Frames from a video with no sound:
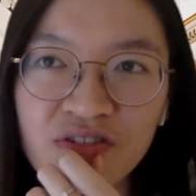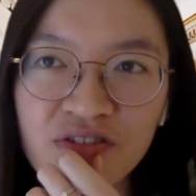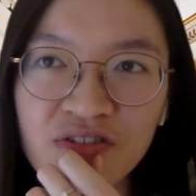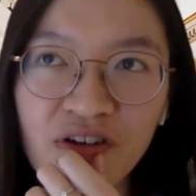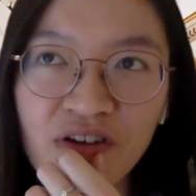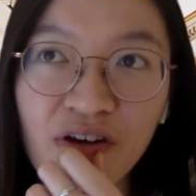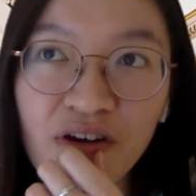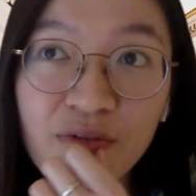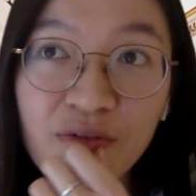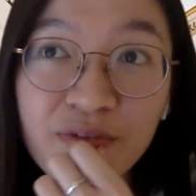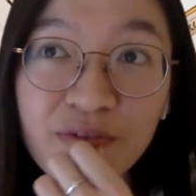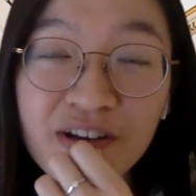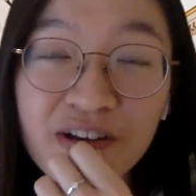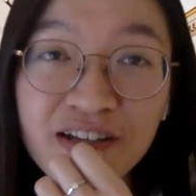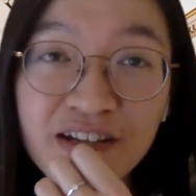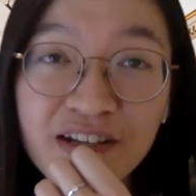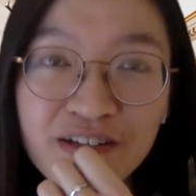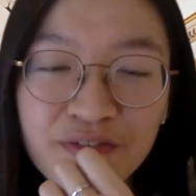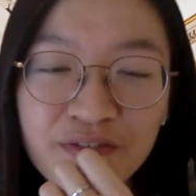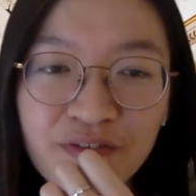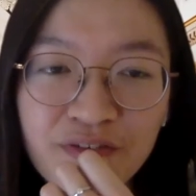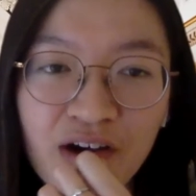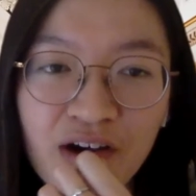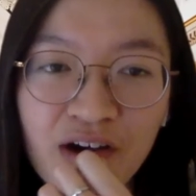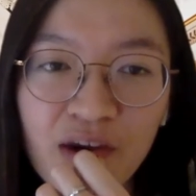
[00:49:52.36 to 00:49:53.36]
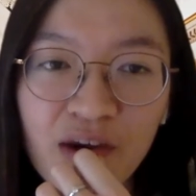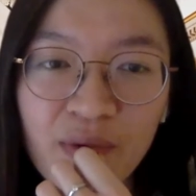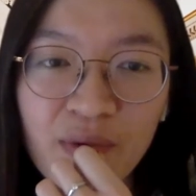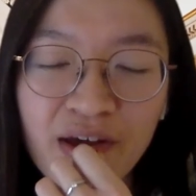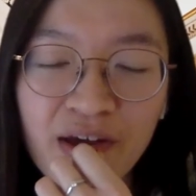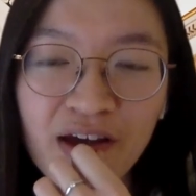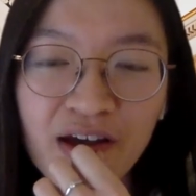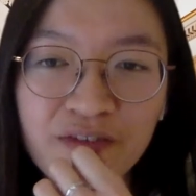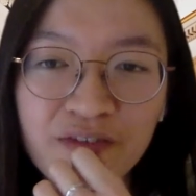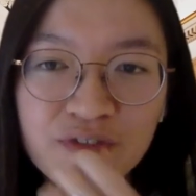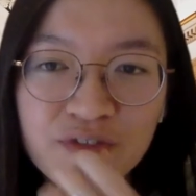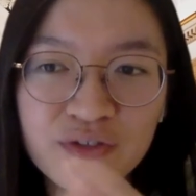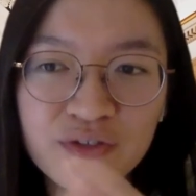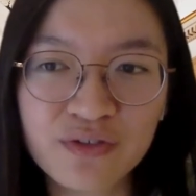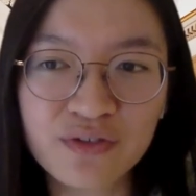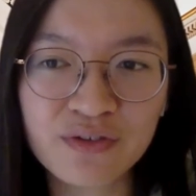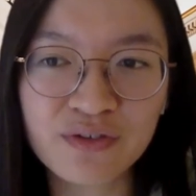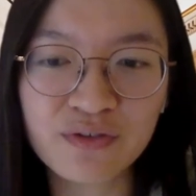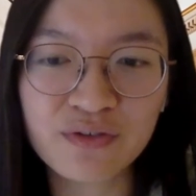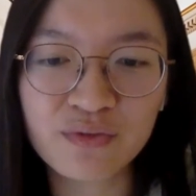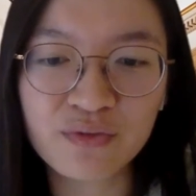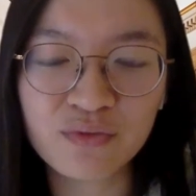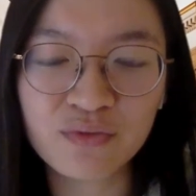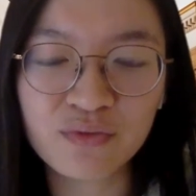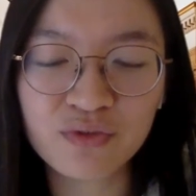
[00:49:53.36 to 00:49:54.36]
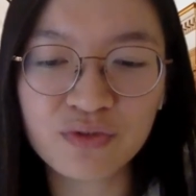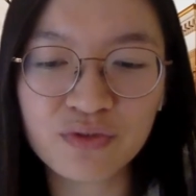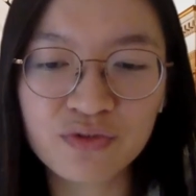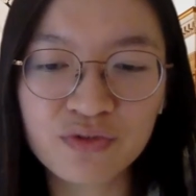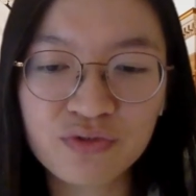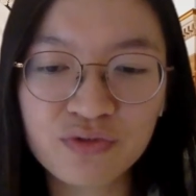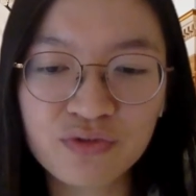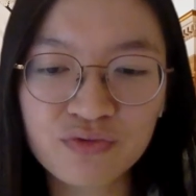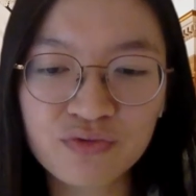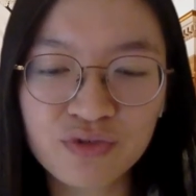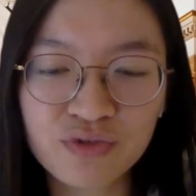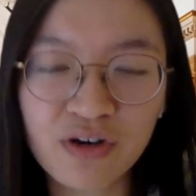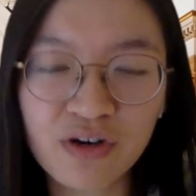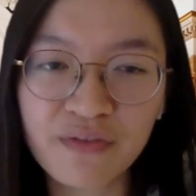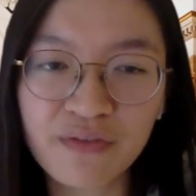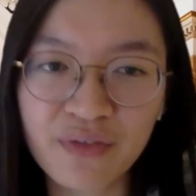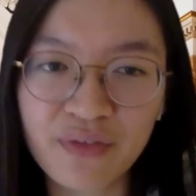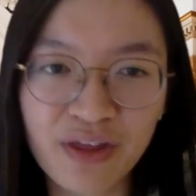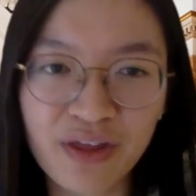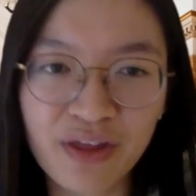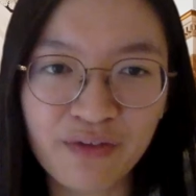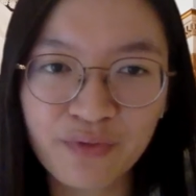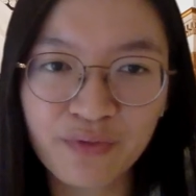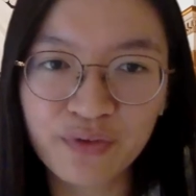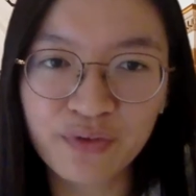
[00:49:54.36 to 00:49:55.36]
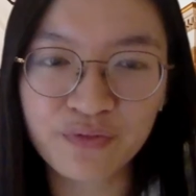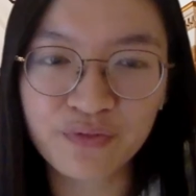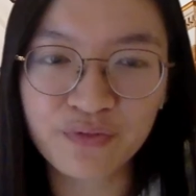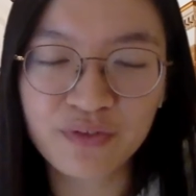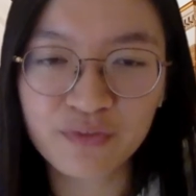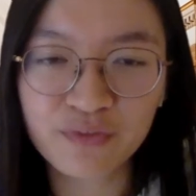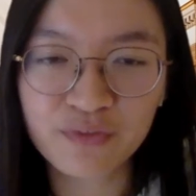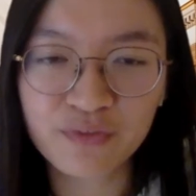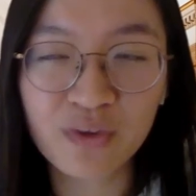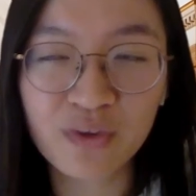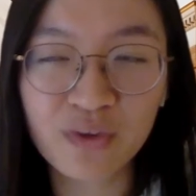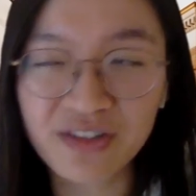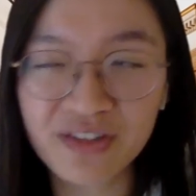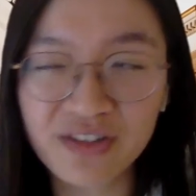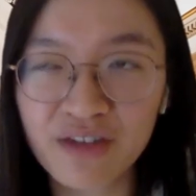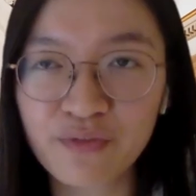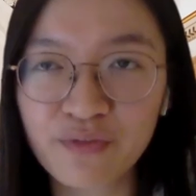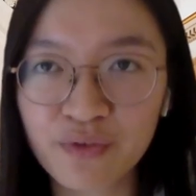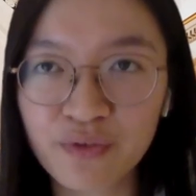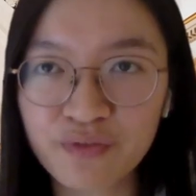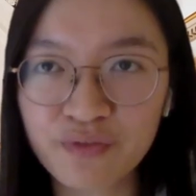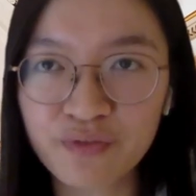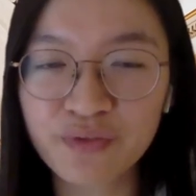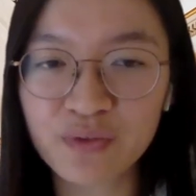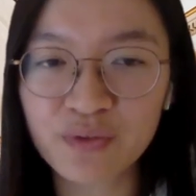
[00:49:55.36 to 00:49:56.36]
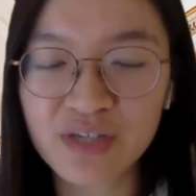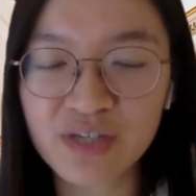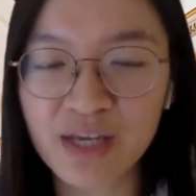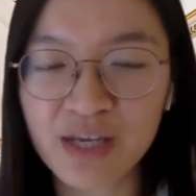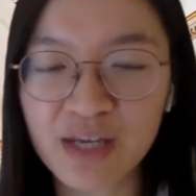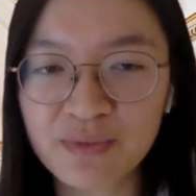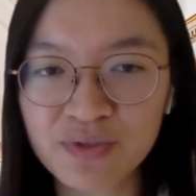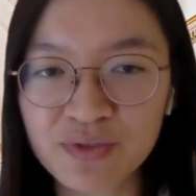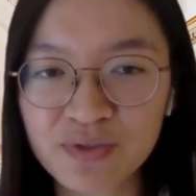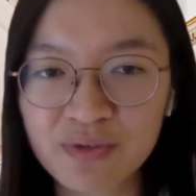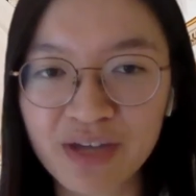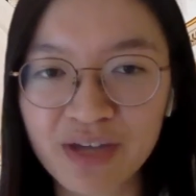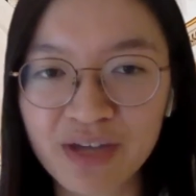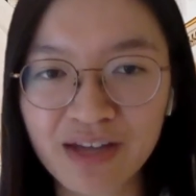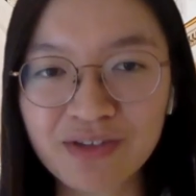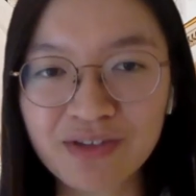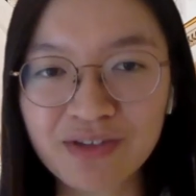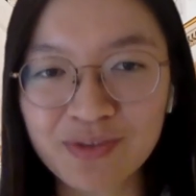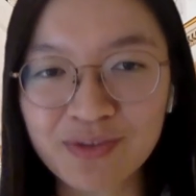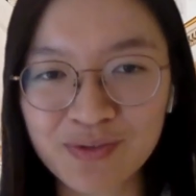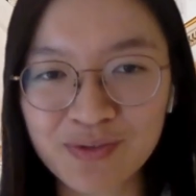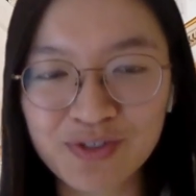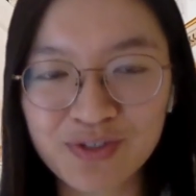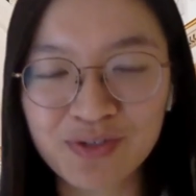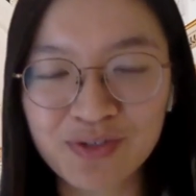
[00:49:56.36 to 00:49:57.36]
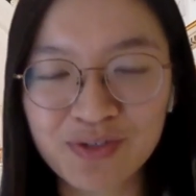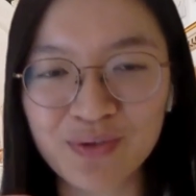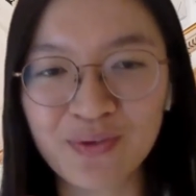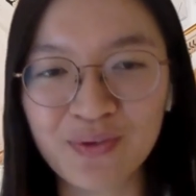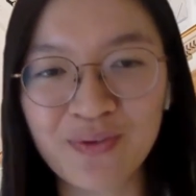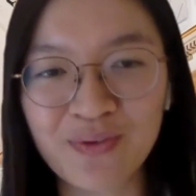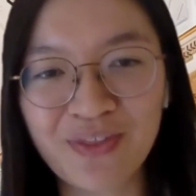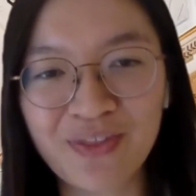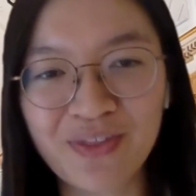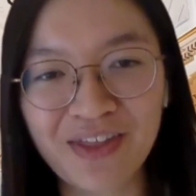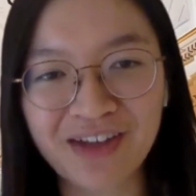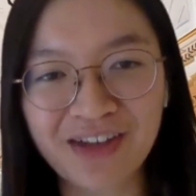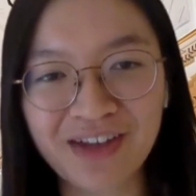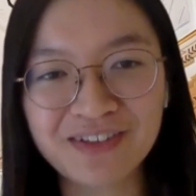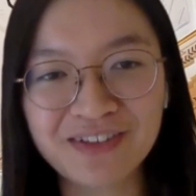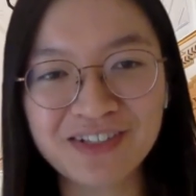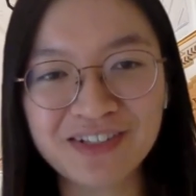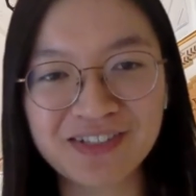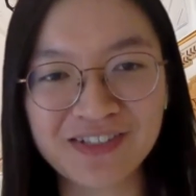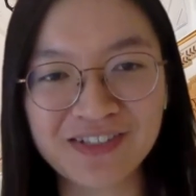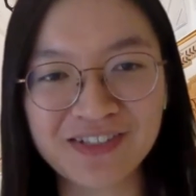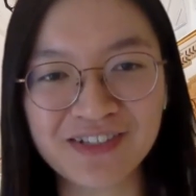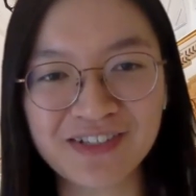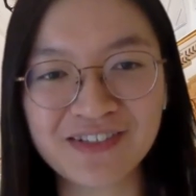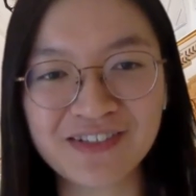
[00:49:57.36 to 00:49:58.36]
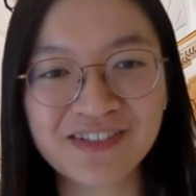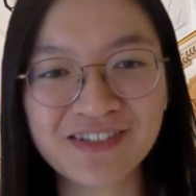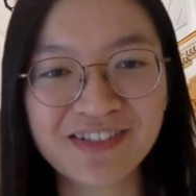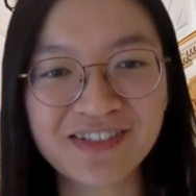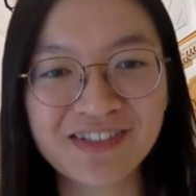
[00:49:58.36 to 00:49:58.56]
not really that far away. After you travel there walk there for a few times, you get used to that distance.